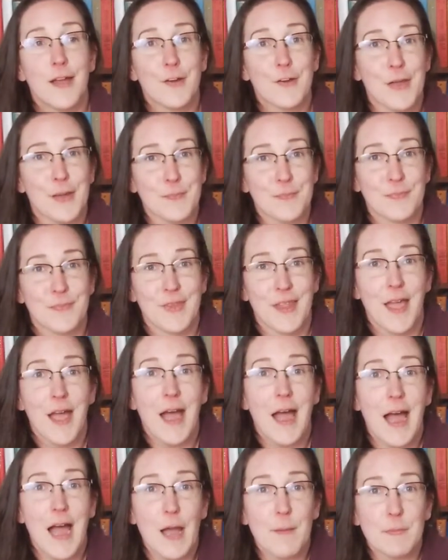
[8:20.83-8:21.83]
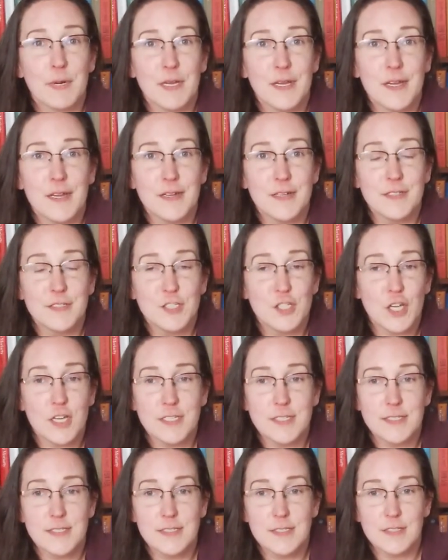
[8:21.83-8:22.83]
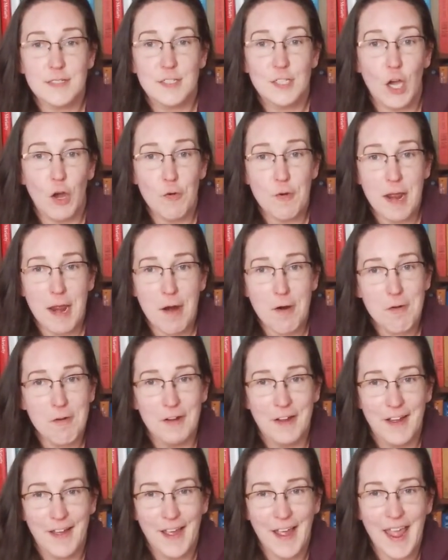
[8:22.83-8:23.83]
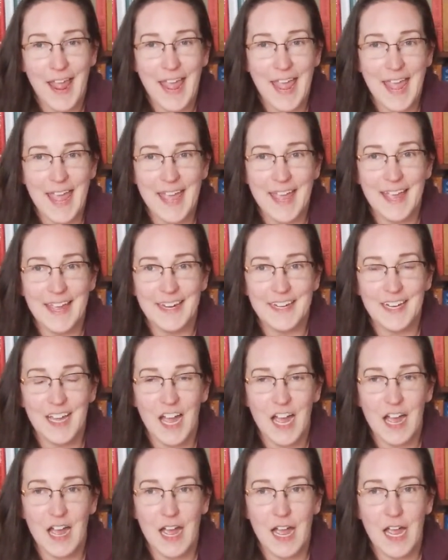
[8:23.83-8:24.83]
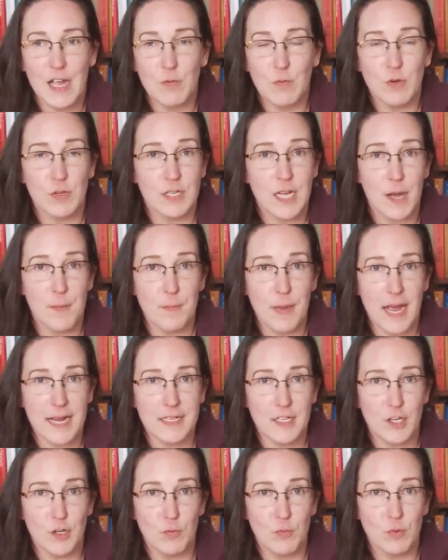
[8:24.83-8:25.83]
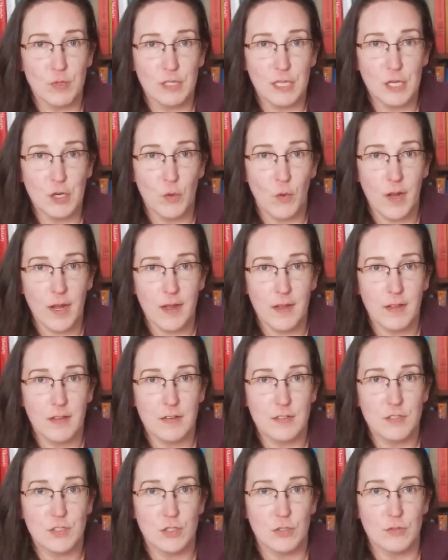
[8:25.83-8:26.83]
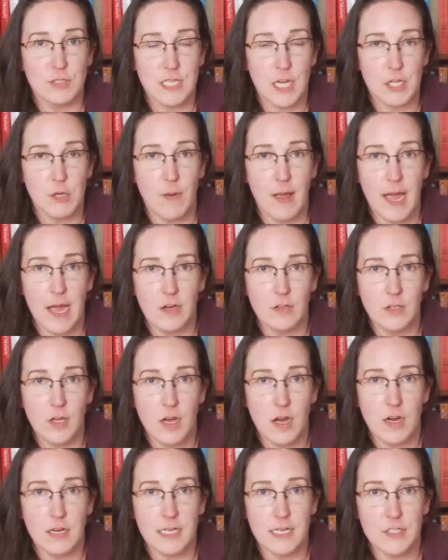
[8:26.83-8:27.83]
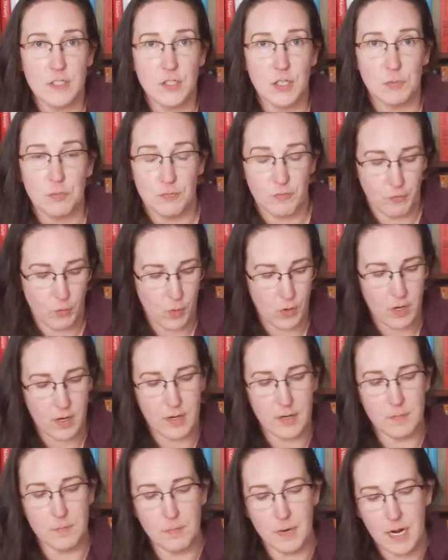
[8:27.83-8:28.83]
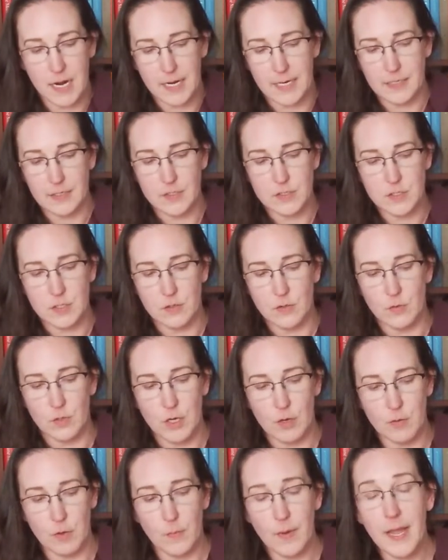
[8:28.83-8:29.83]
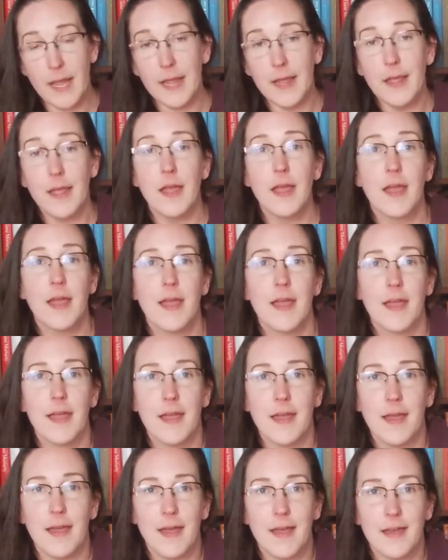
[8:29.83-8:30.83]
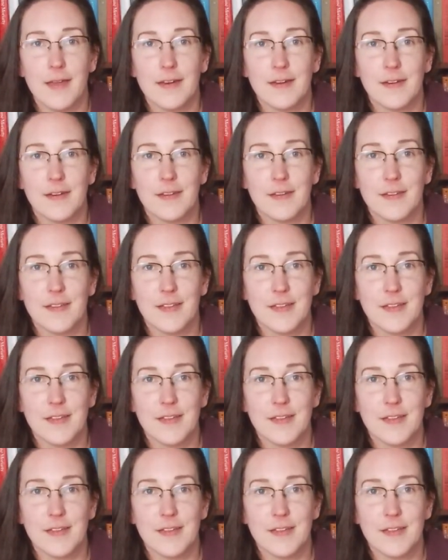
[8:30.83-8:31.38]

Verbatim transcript: Okay, I'm gonna just go now, and I will come back here really quick to tell you how long it took for mine to go away, and